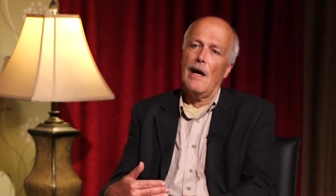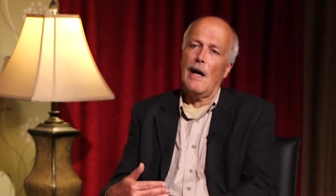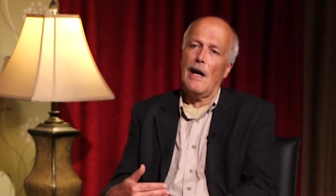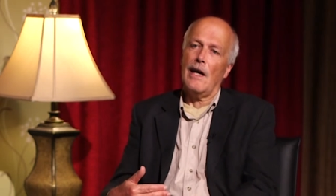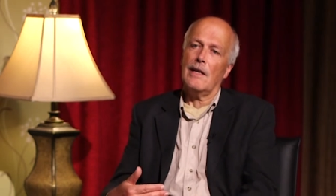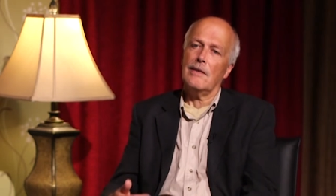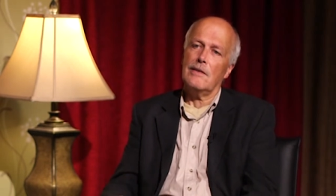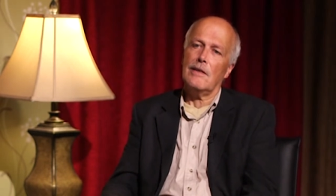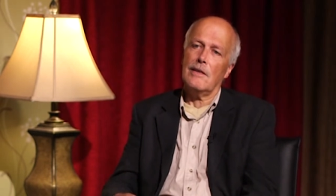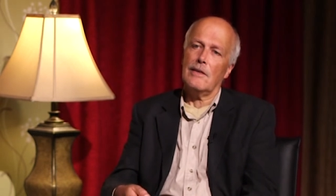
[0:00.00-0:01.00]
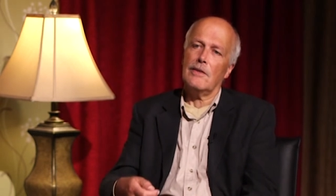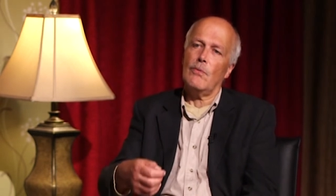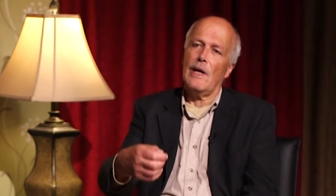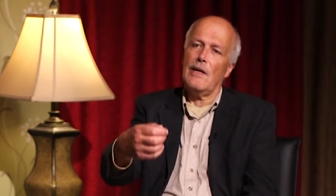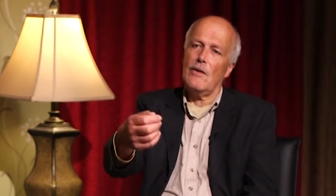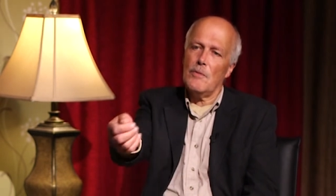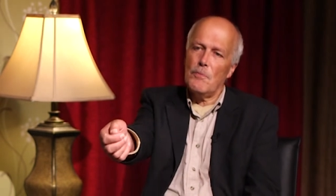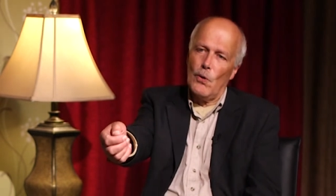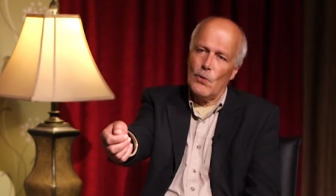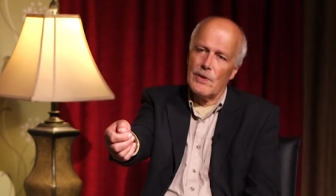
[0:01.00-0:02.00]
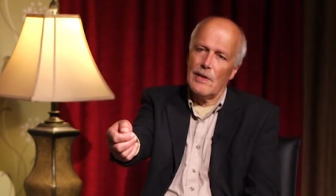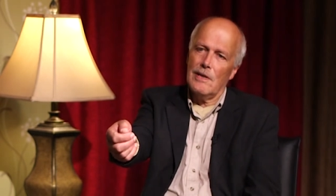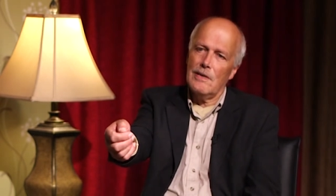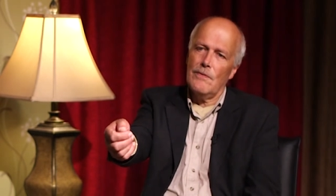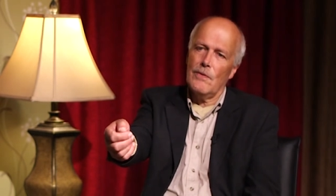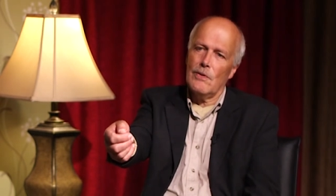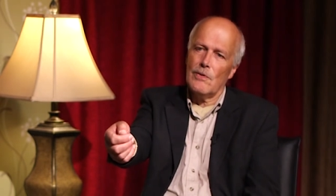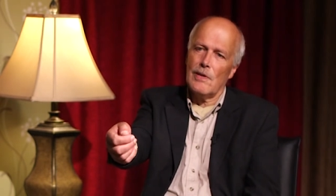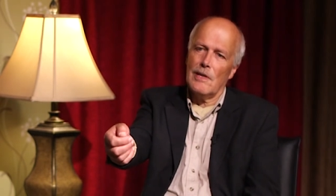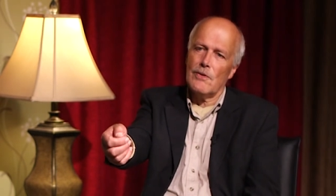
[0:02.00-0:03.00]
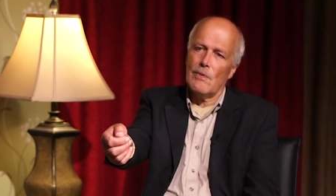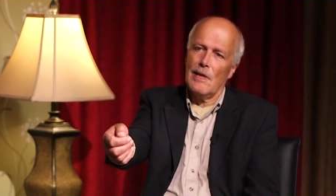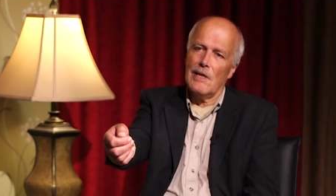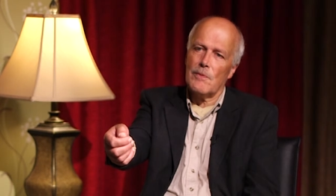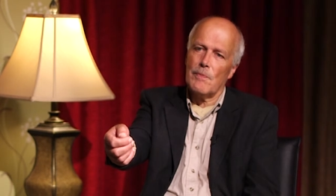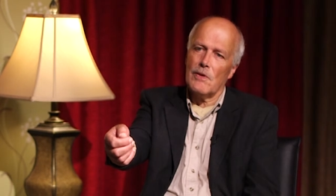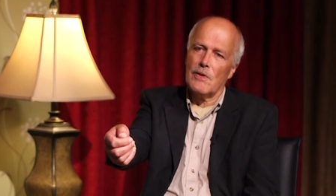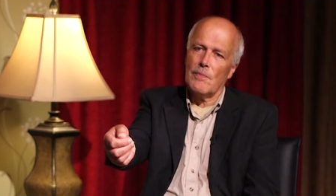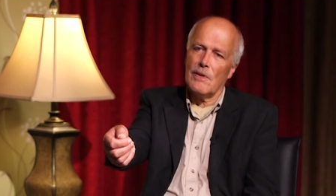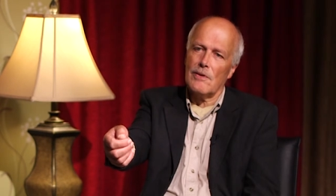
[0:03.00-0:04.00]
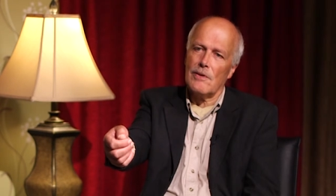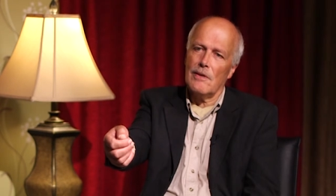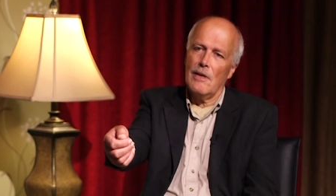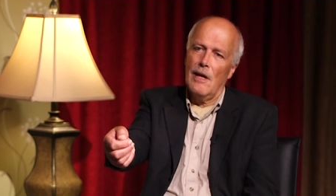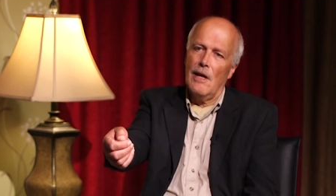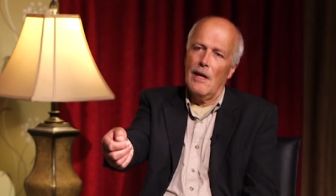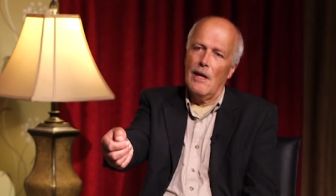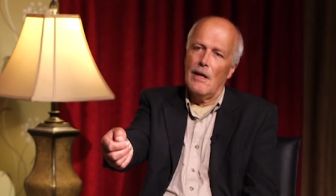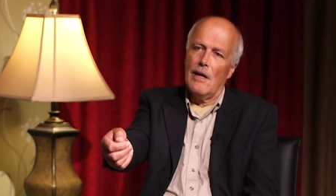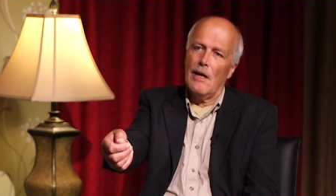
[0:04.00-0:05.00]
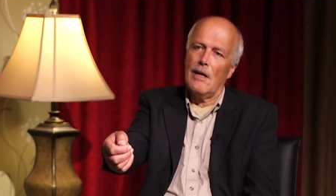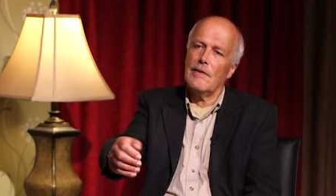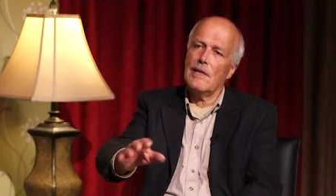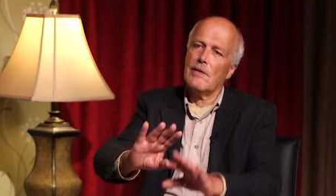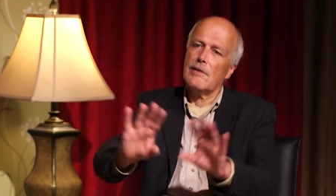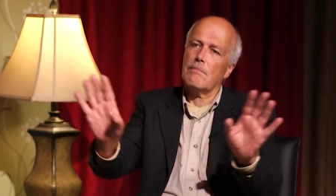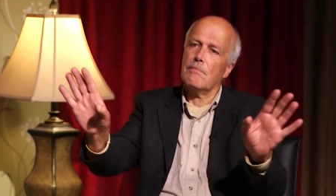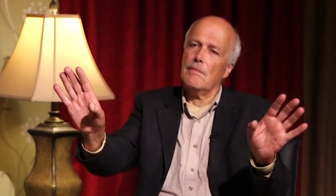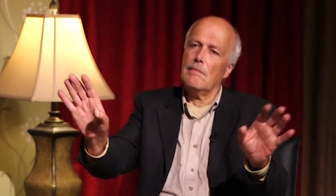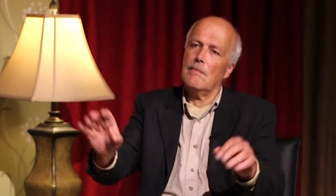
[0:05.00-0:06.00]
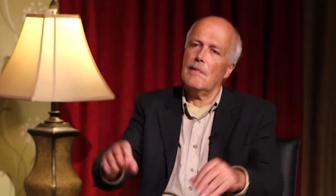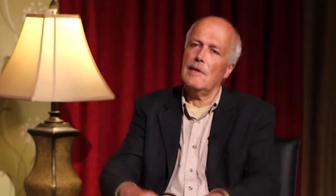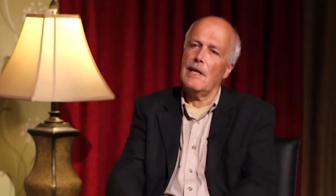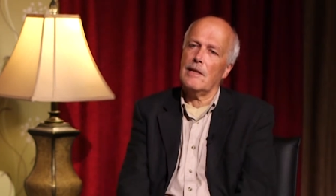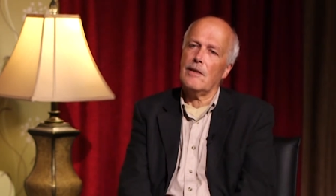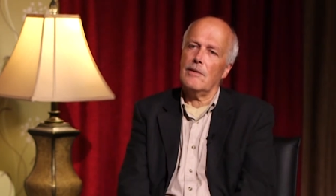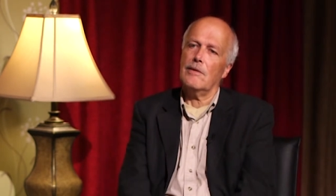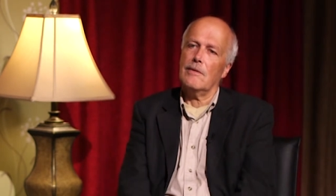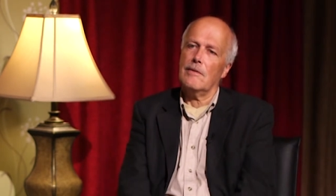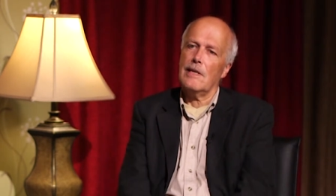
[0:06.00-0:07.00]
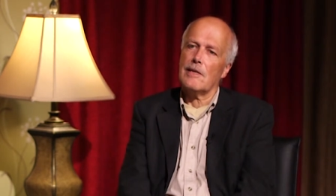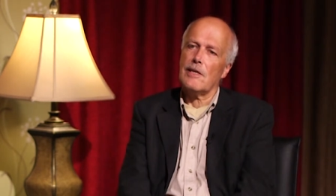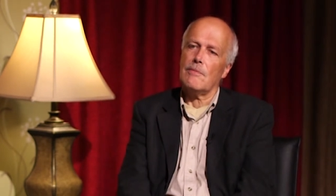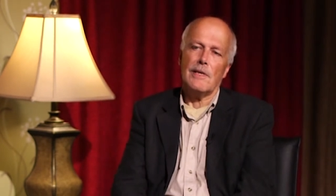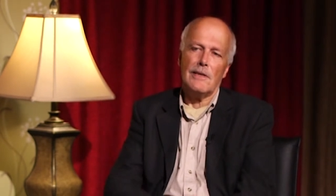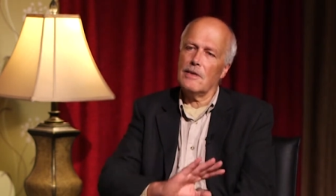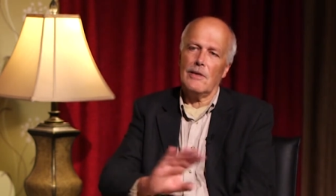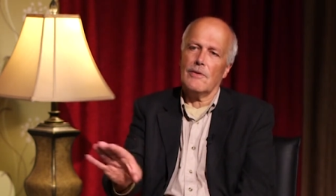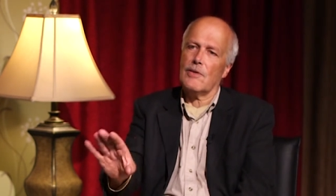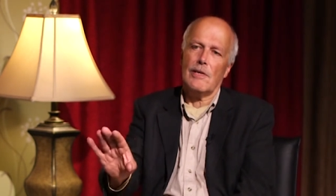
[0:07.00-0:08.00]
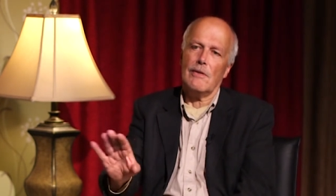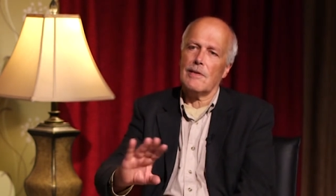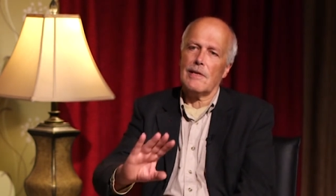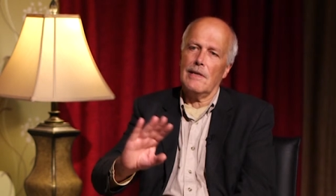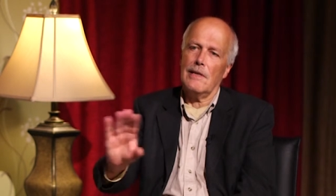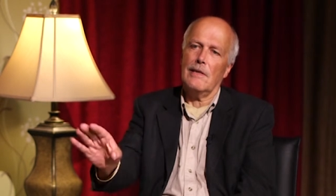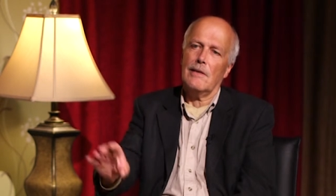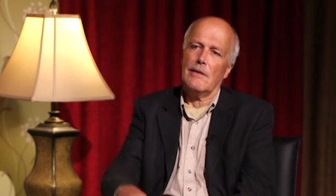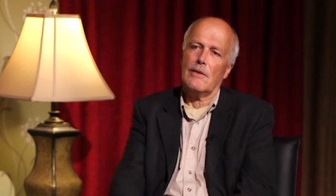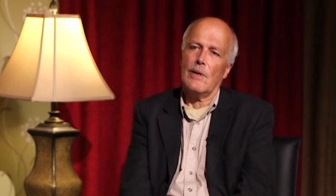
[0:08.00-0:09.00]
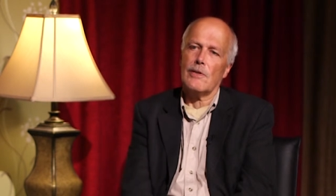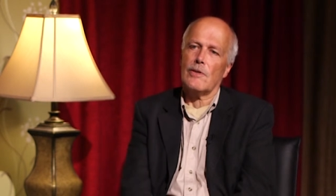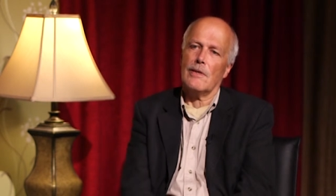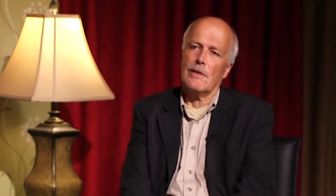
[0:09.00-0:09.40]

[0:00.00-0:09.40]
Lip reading: And the way a reporter interviews an Israeli spokesperson, they just let it go. They accept it. They don't seriously question